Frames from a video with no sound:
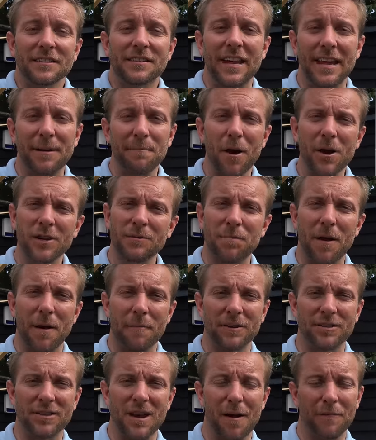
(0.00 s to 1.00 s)
See, most
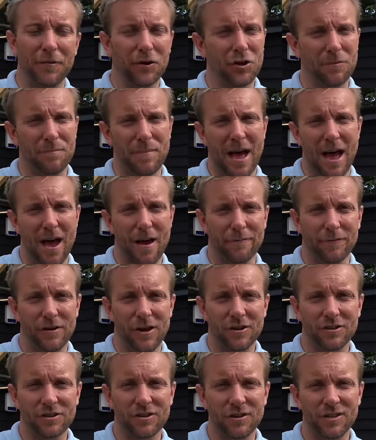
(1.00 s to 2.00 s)
plumbers love a good power
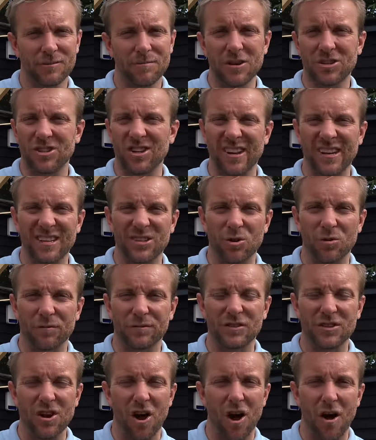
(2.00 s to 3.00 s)
flush, especially sort
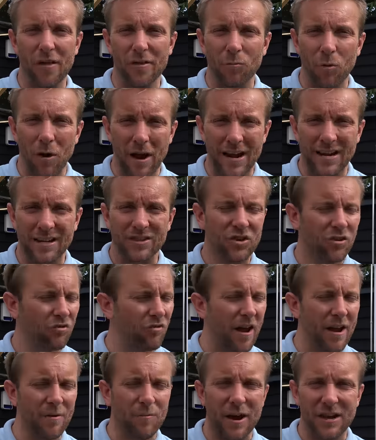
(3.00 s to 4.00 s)
of start of the week. It's a
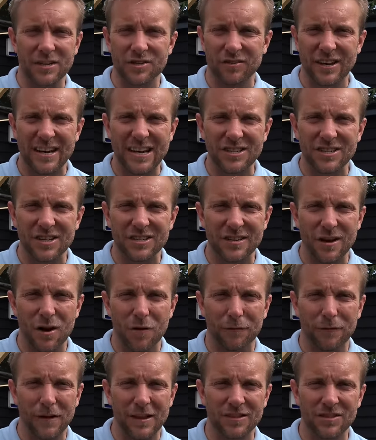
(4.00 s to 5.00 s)
great way to ease
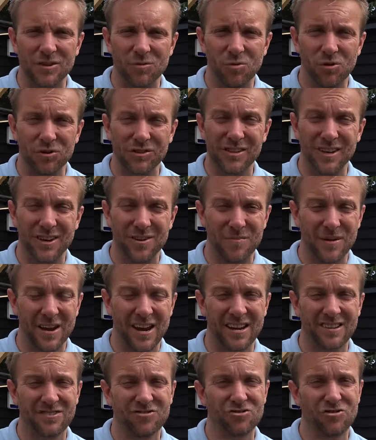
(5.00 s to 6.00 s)
yourself into what's gonna
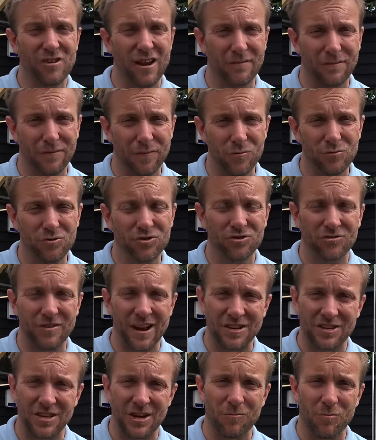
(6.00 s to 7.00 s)
be a dreadful,
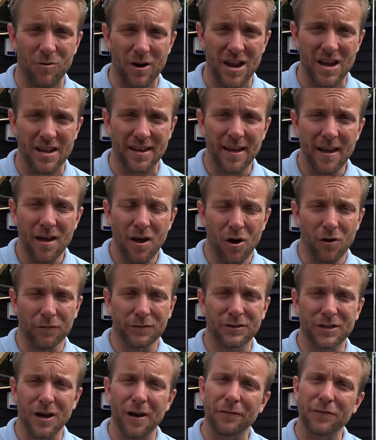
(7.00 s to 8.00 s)
tragic week of
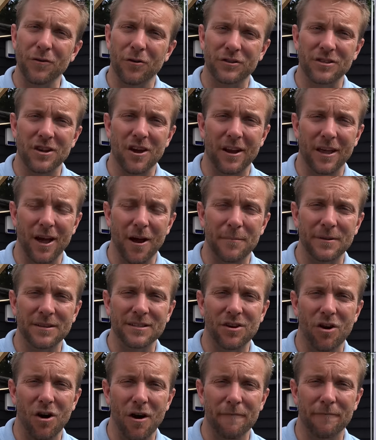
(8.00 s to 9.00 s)
stuff not turning up in
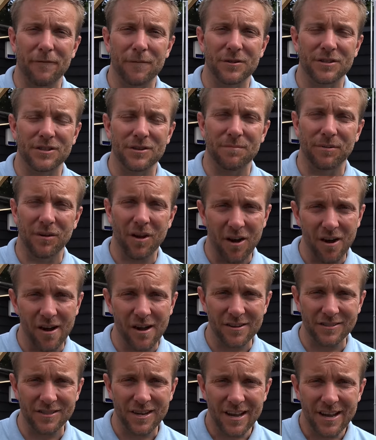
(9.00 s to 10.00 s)
time from the
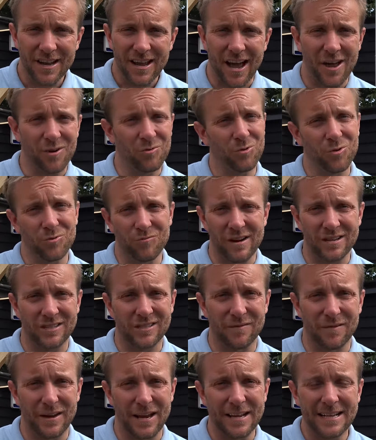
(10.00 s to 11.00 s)
suppliers and all the rest
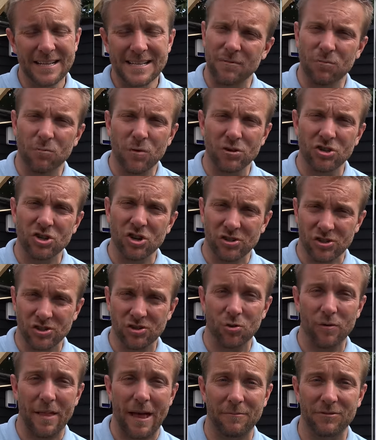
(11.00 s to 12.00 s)
of it. Well, Josh
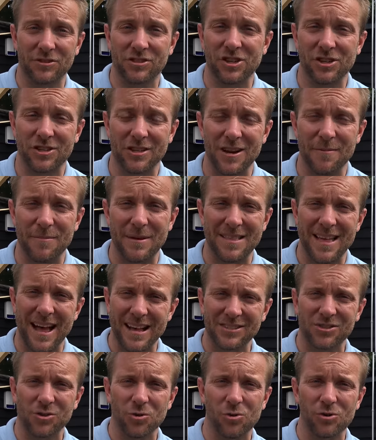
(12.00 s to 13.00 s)
thought that was just gonna be
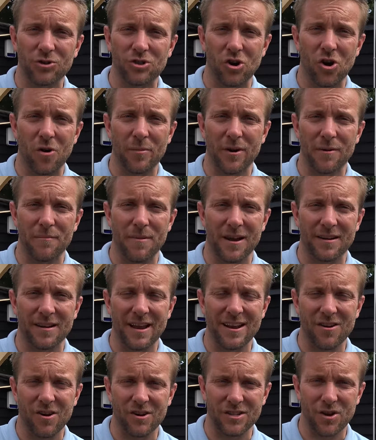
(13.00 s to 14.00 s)
that sort of job on a
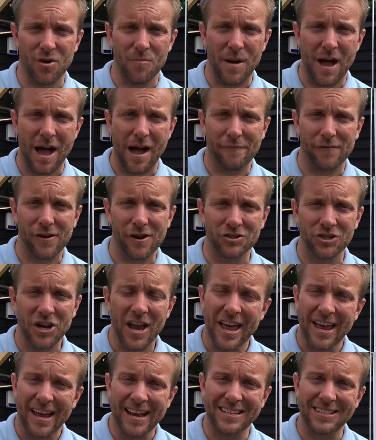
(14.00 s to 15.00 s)
Monday, nice little power flush.
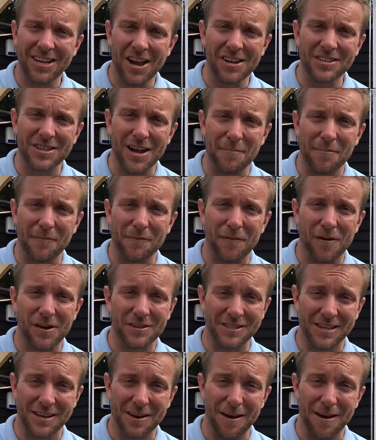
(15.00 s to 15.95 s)
He turns up and finds the